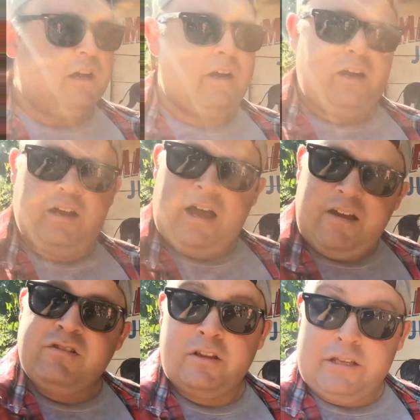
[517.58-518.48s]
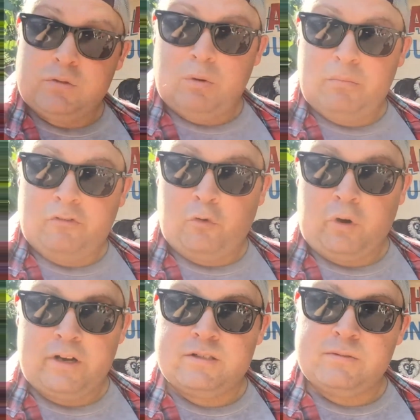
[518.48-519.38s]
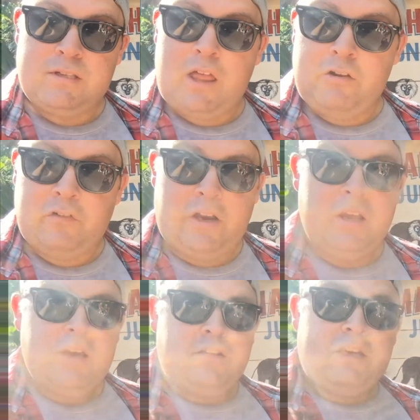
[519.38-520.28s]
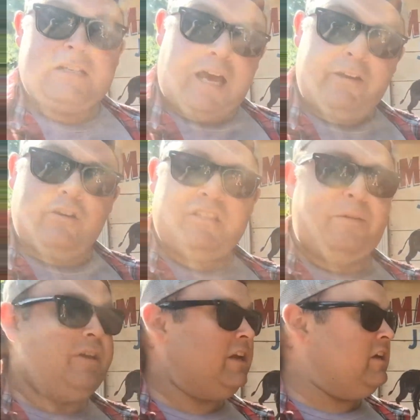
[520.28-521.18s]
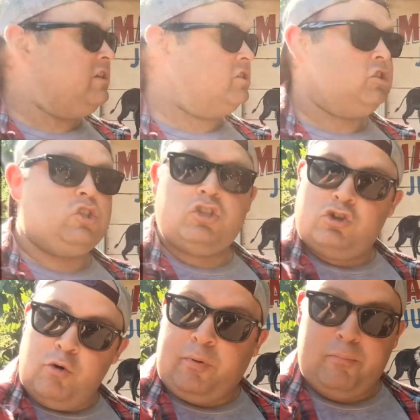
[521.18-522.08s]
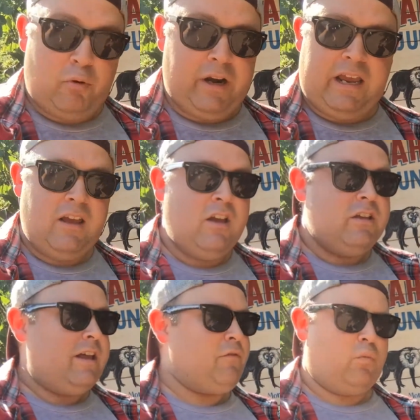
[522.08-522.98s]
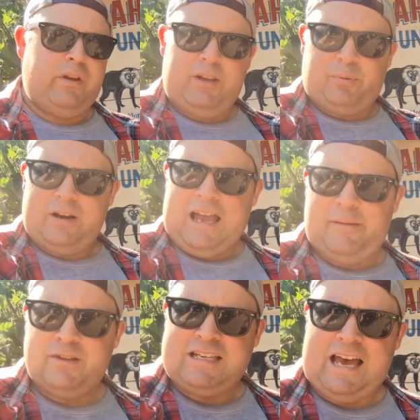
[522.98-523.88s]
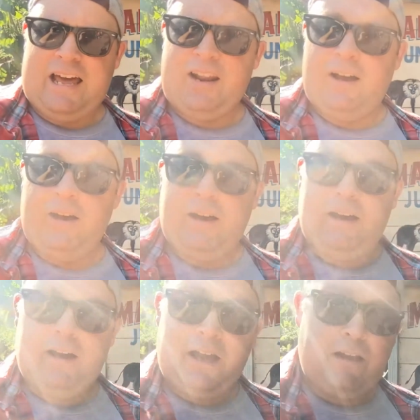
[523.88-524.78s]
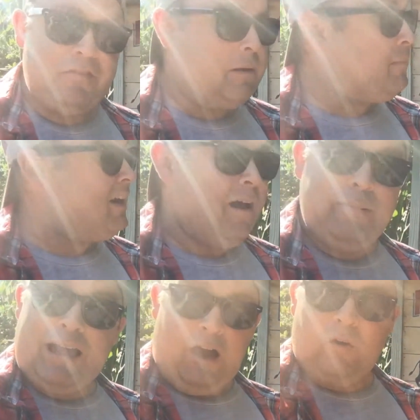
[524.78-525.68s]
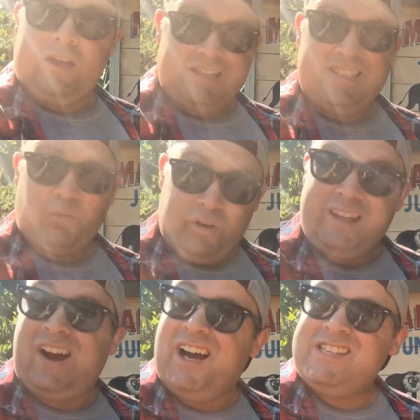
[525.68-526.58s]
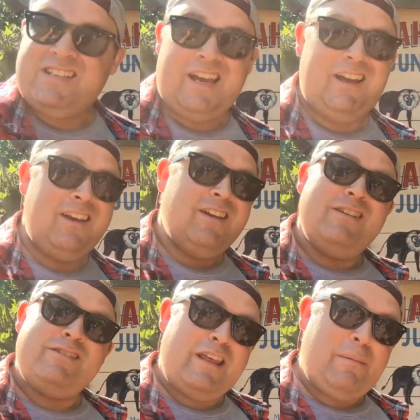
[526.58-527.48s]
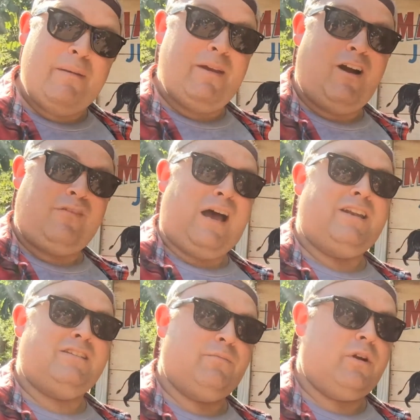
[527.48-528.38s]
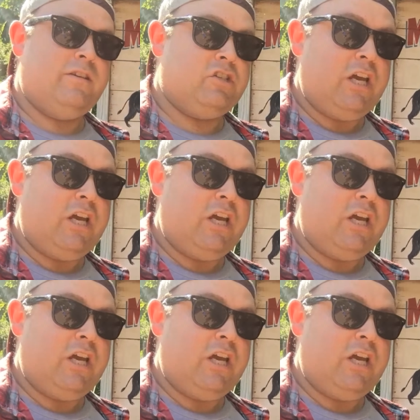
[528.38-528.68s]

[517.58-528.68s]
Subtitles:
I've done this one before. This one's a lot of fun. The tiger exhibit is super pretty. They have a really pretty habitat. They may not be out. It's really hot today, so they may be off hiding somewhere in the